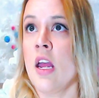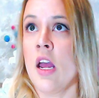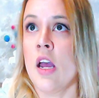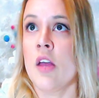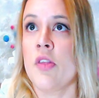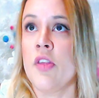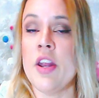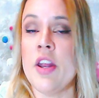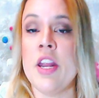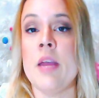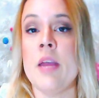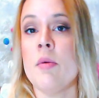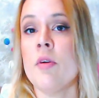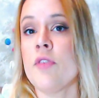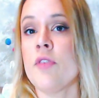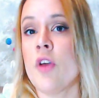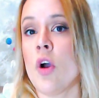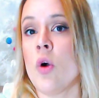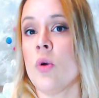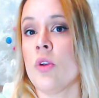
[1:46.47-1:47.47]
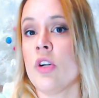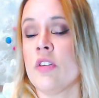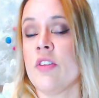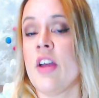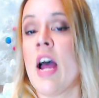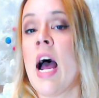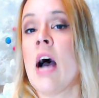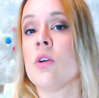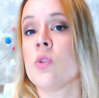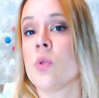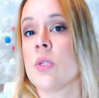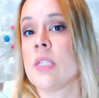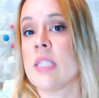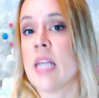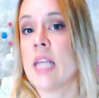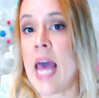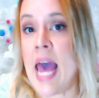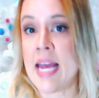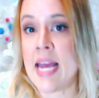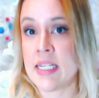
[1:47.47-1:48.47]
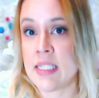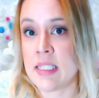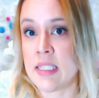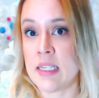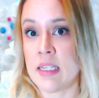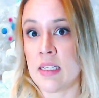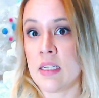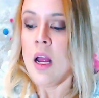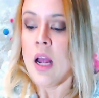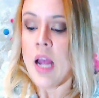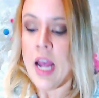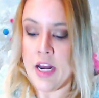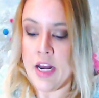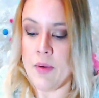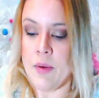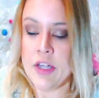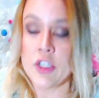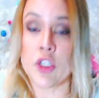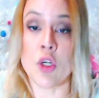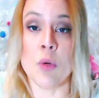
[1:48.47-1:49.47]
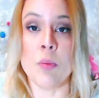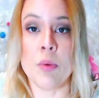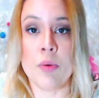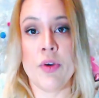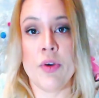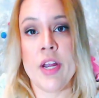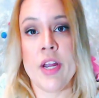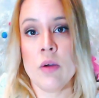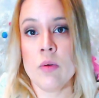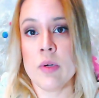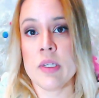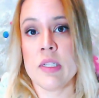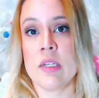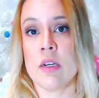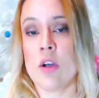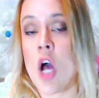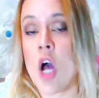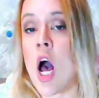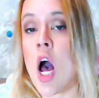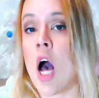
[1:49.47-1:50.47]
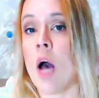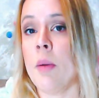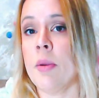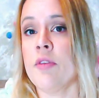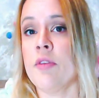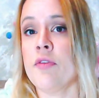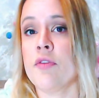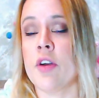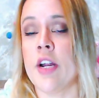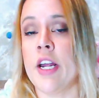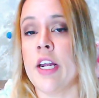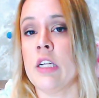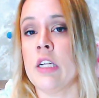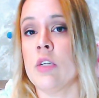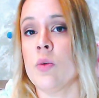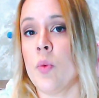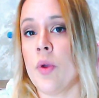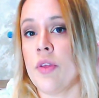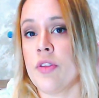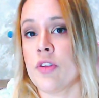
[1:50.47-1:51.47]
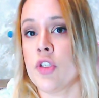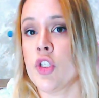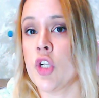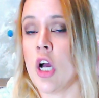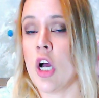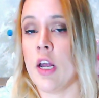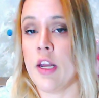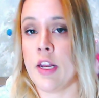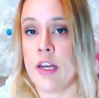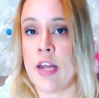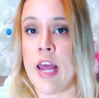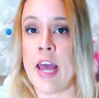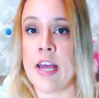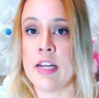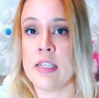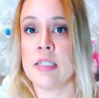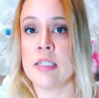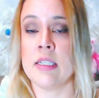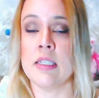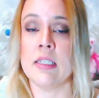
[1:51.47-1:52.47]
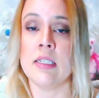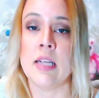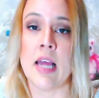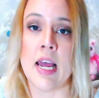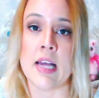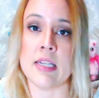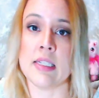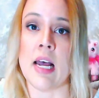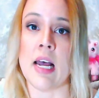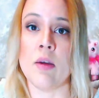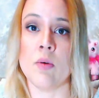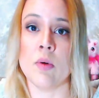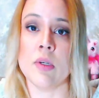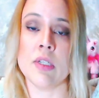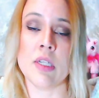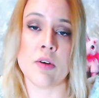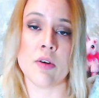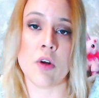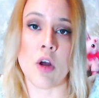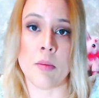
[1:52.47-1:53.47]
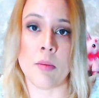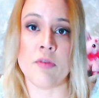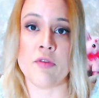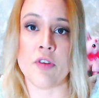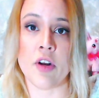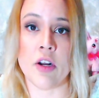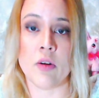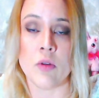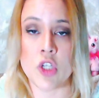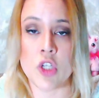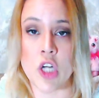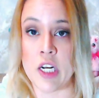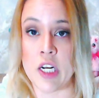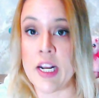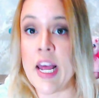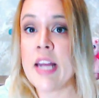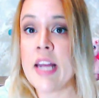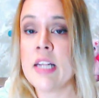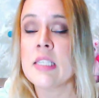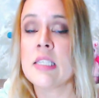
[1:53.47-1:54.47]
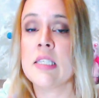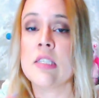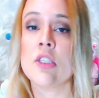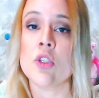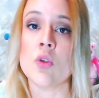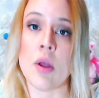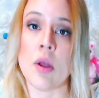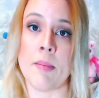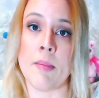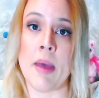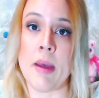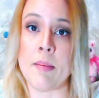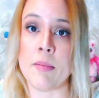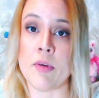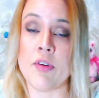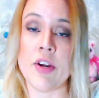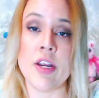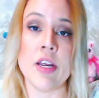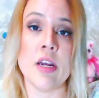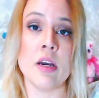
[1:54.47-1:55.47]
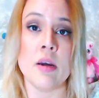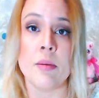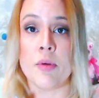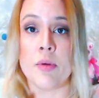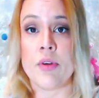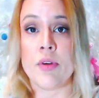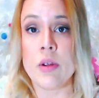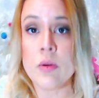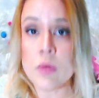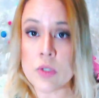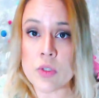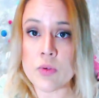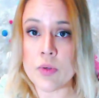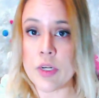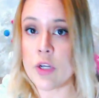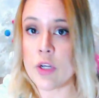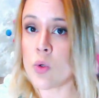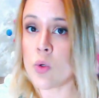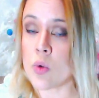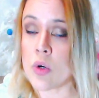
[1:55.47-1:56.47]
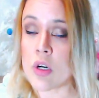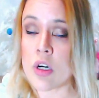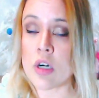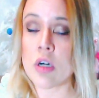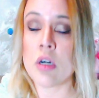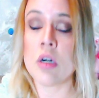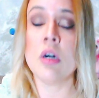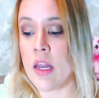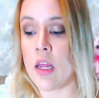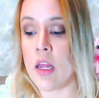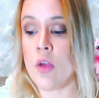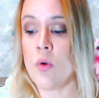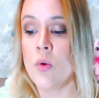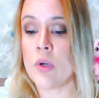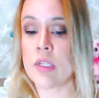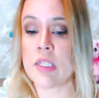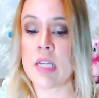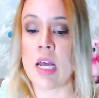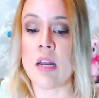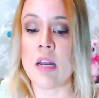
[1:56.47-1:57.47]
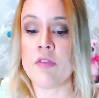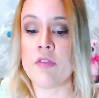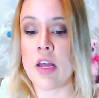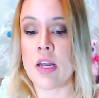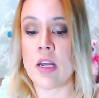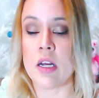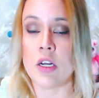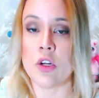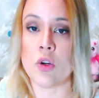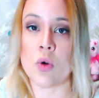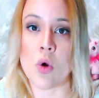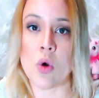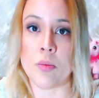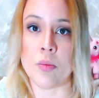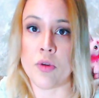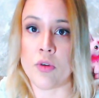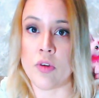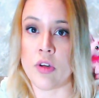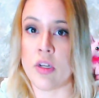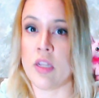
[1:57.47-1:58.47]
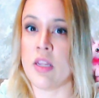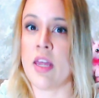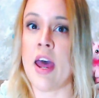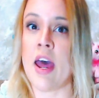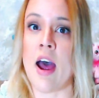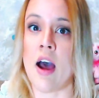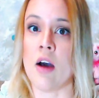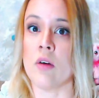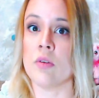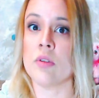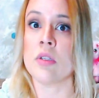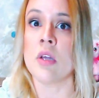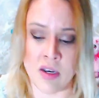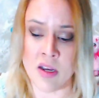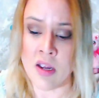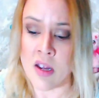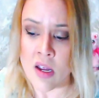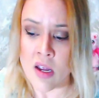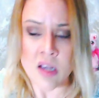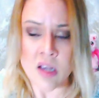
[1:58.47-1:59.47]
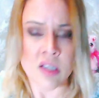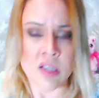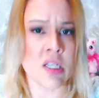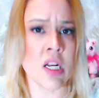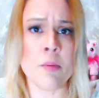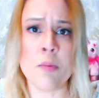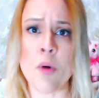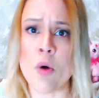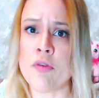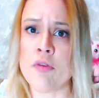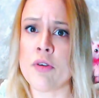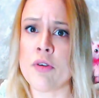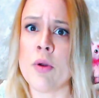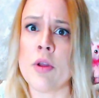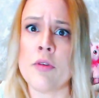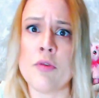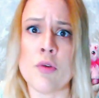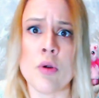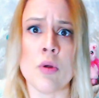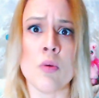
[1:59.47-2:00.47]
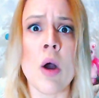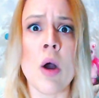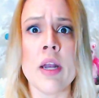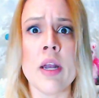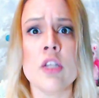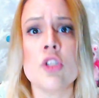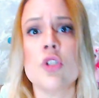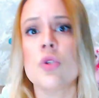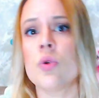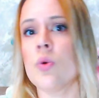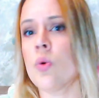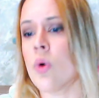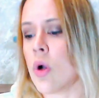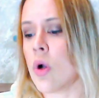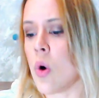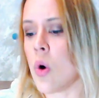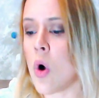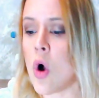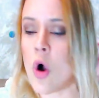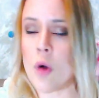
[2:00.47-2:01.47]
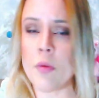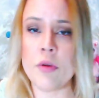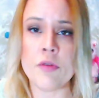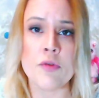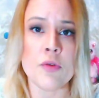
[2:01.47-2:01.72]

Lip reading: the name of the owner of the house was Edison. Anyway, so Maria was a common friend with John and Edison, as I was a common friend with John and Edison. So I met Maria. Maria was a really cool girl. It was kind of like a little community, the house. Sleep over if we wanted to, or go home if